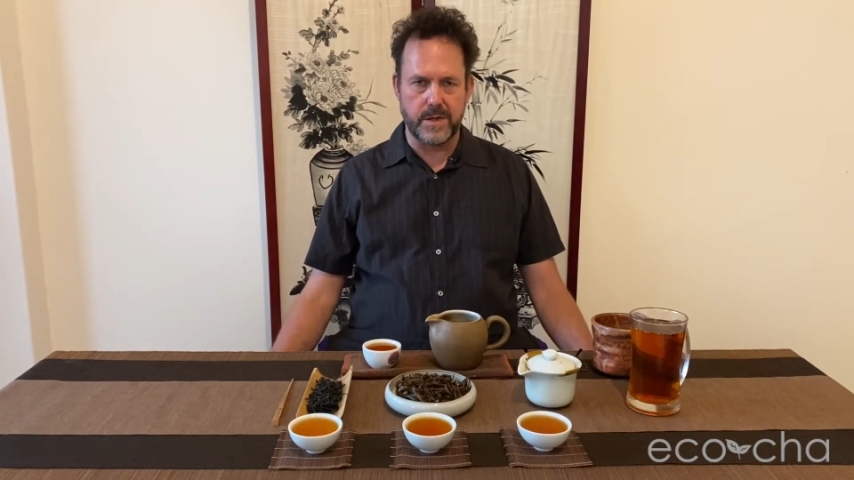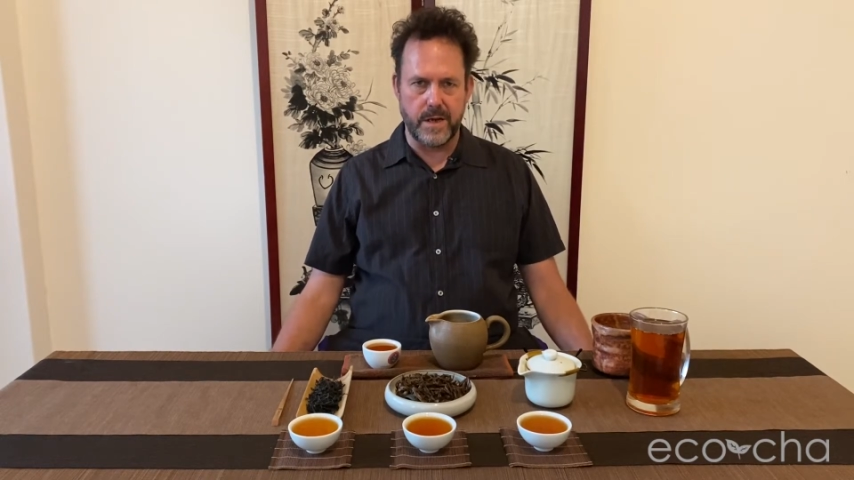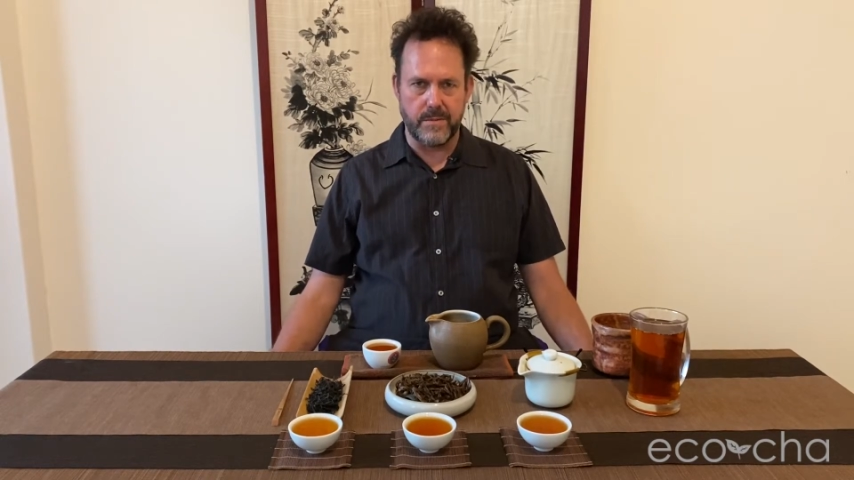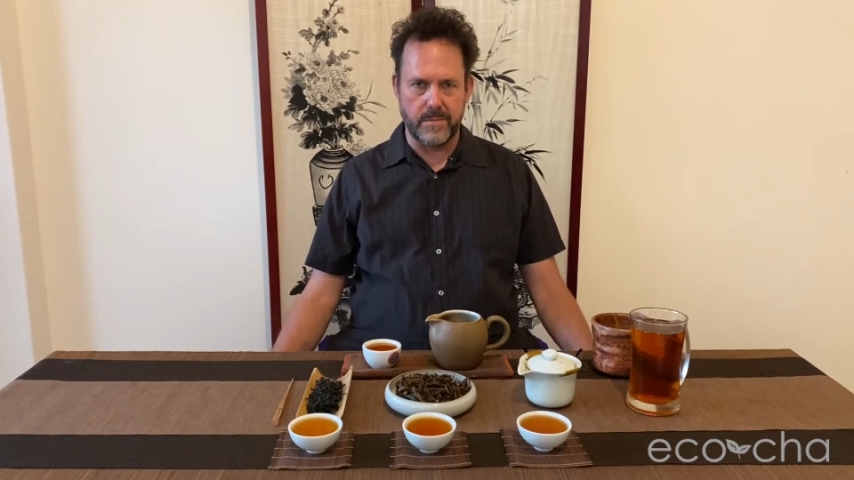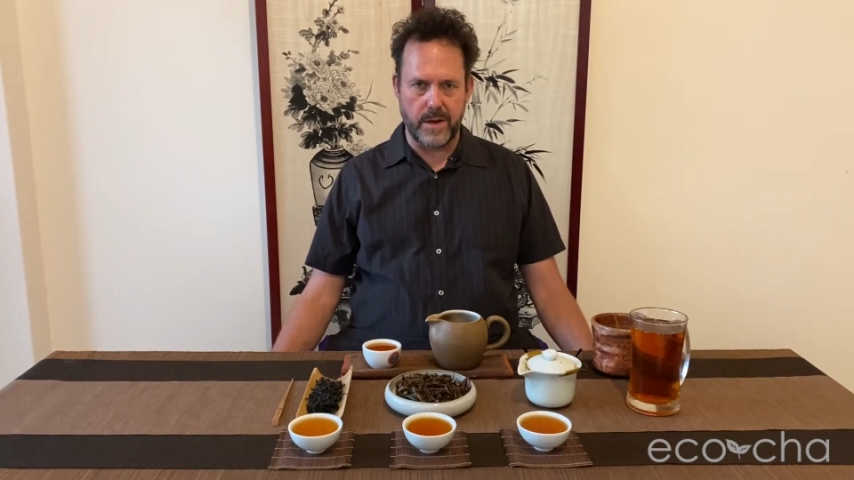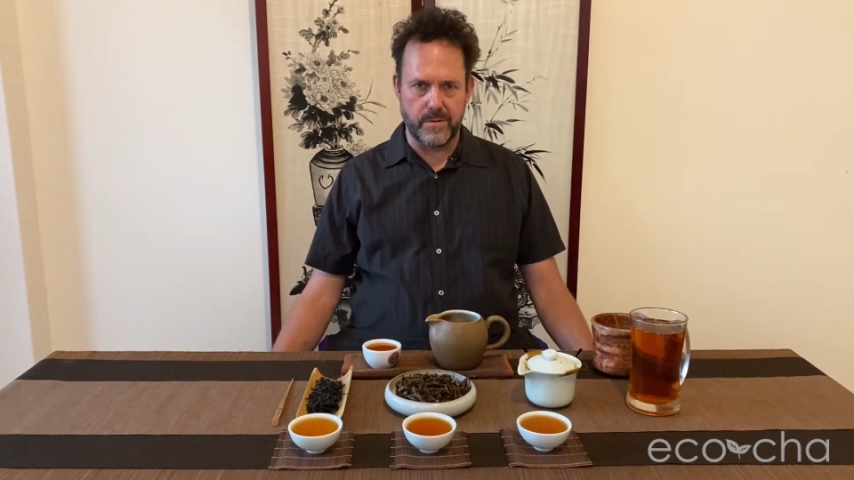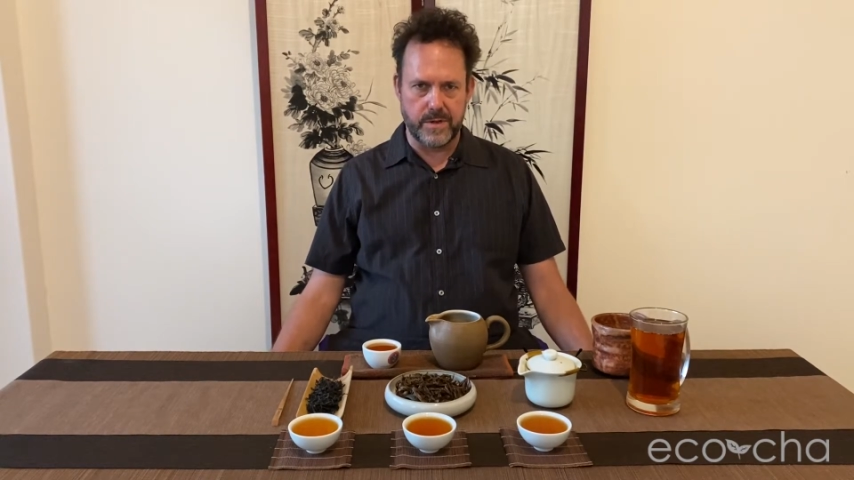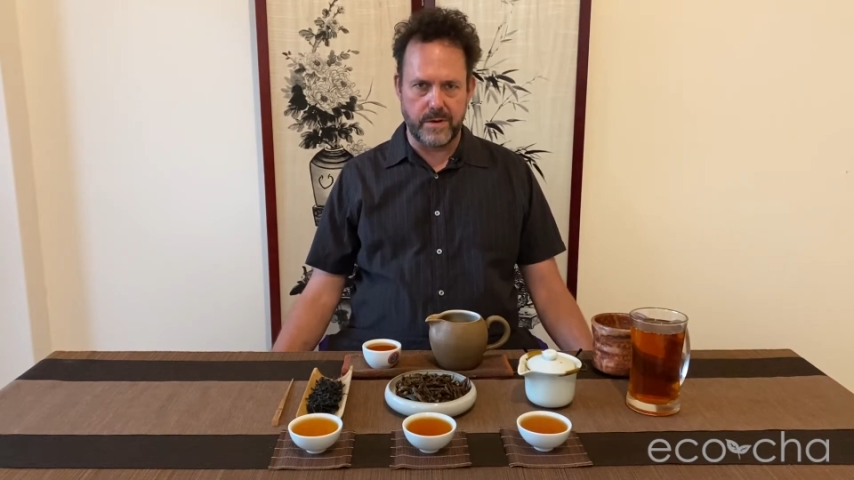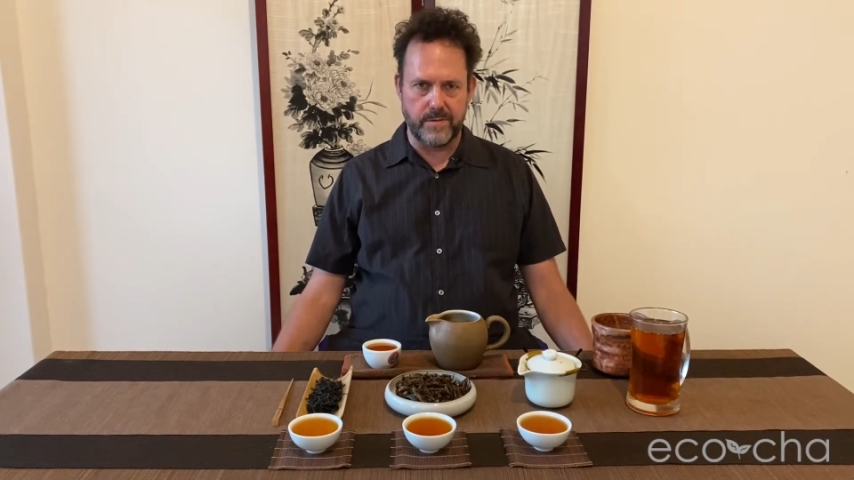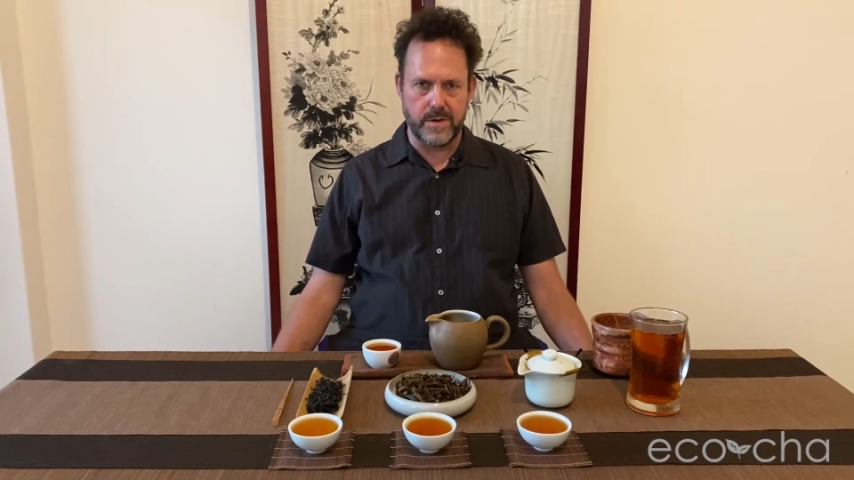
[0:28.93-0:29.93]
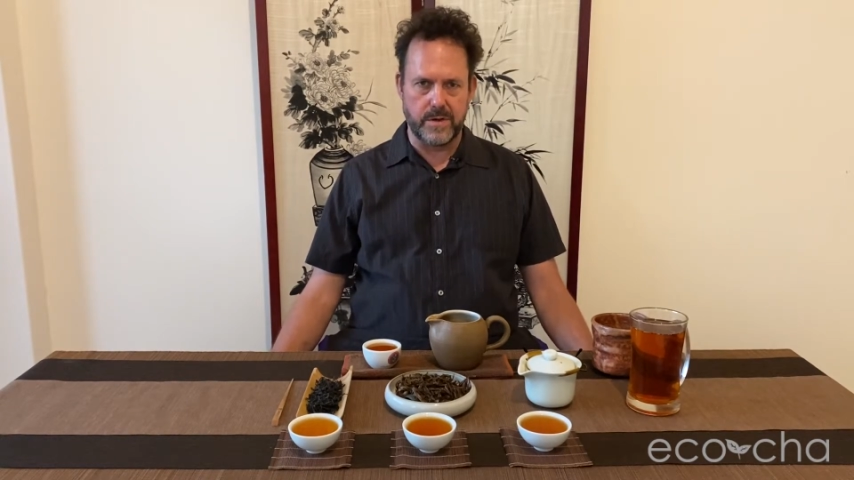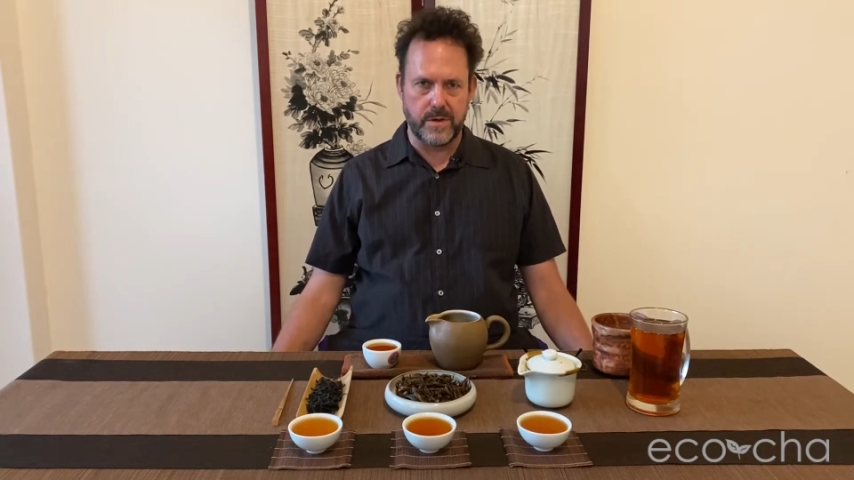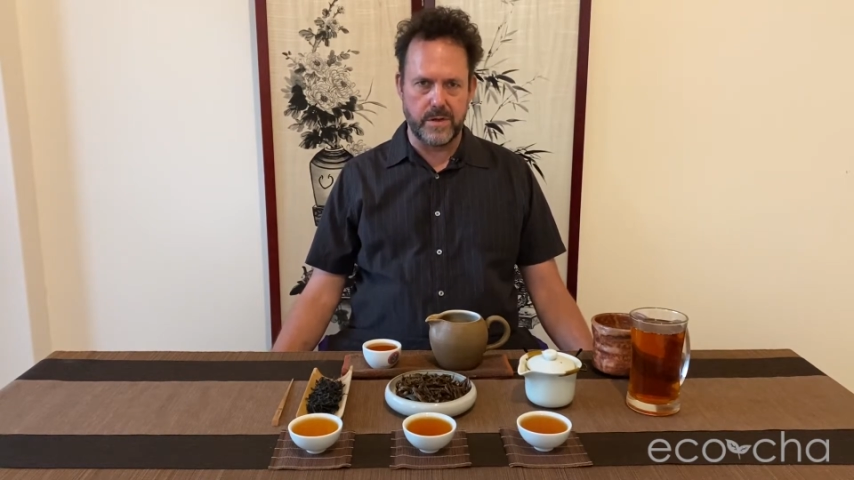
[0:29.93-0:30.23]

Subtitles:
name that was given to